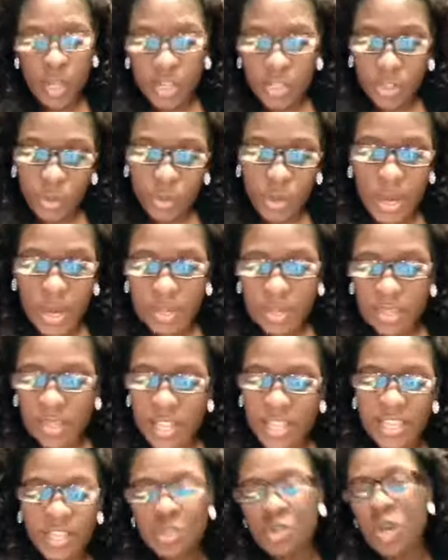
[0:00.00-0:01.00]
in undergrad,
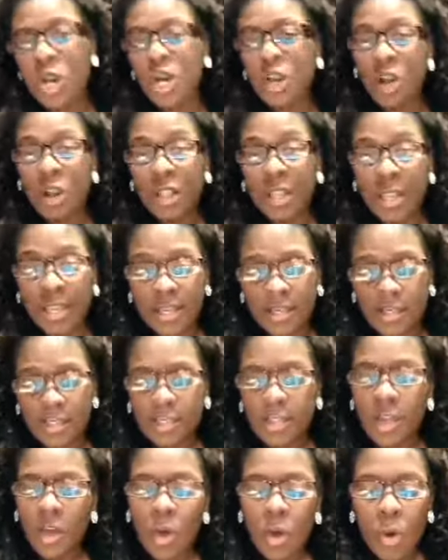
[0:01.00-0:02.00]
like you got all
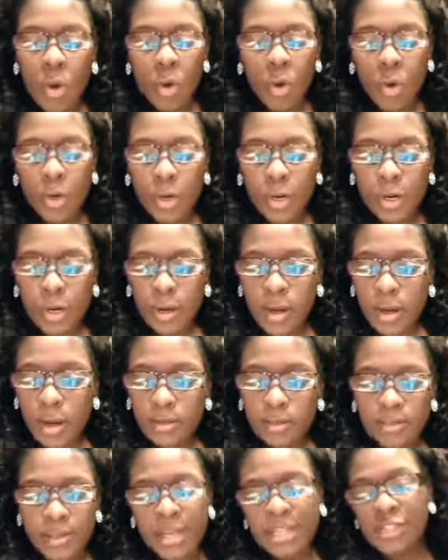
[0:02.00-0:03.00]
A's, or
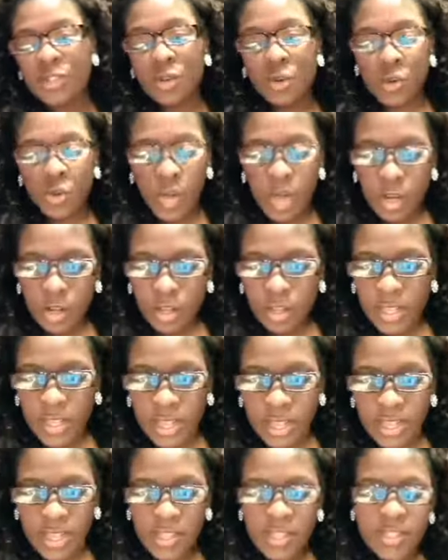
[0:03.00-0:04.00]
high school you got
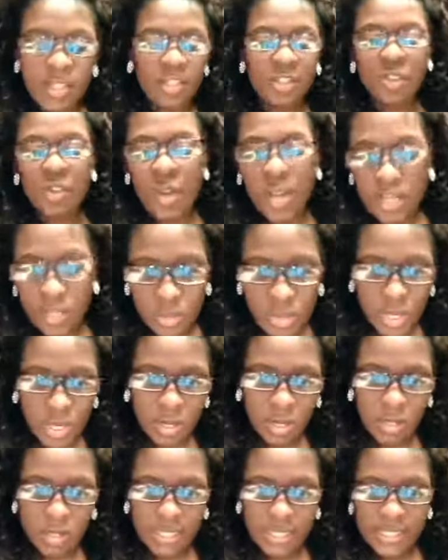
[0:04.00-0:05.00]
all A's, undergrad you
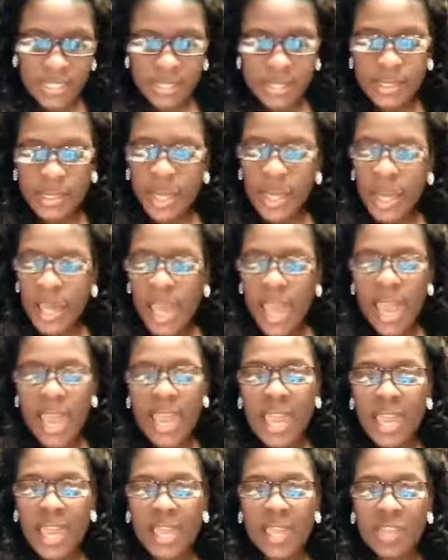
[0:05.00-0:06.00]
got all A's,
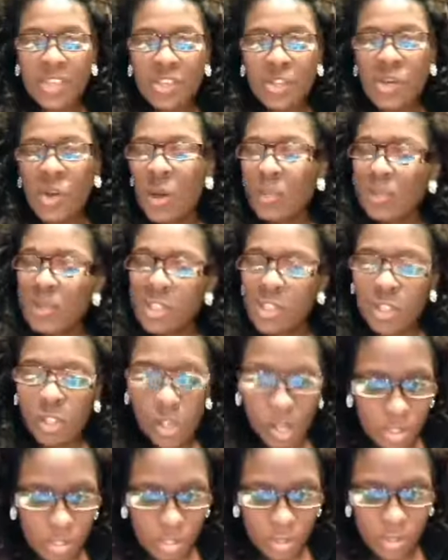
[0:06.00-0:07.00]
and you come
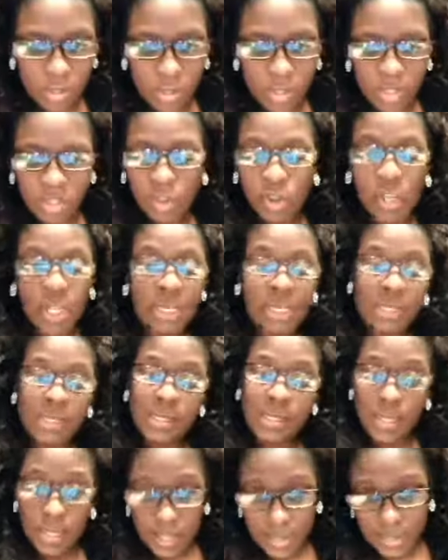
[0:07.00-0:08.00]
into law school and you're
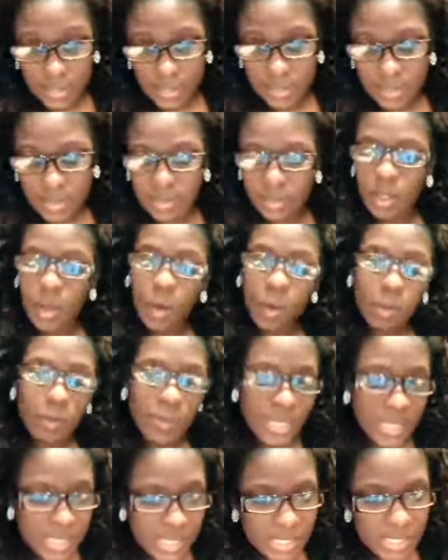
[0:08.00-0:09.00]
getting C's, low
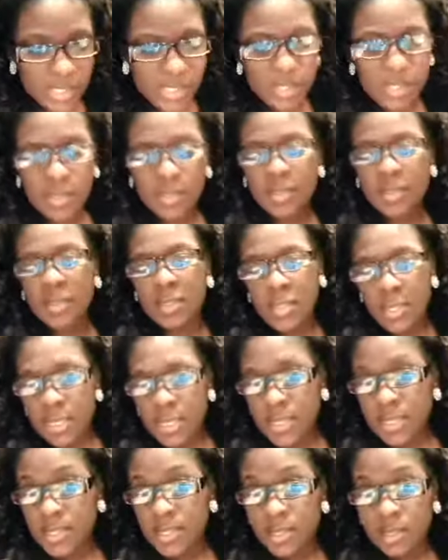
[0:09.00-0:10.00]
B's and
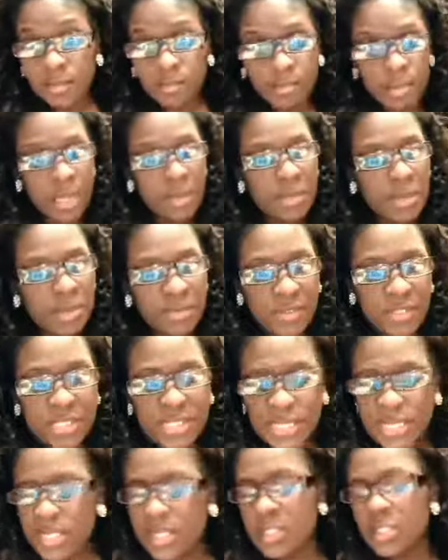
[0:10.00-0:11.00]
C's, and maybe
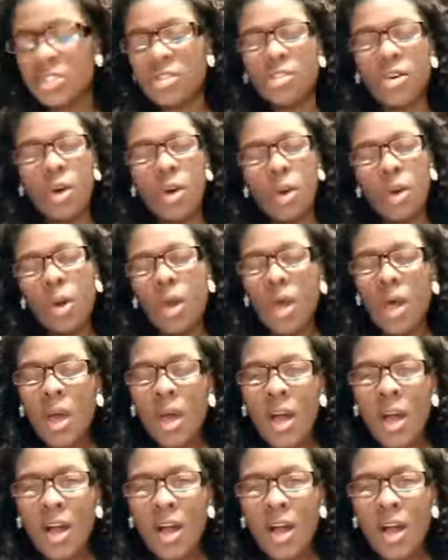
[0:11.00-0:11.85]
even D's. So,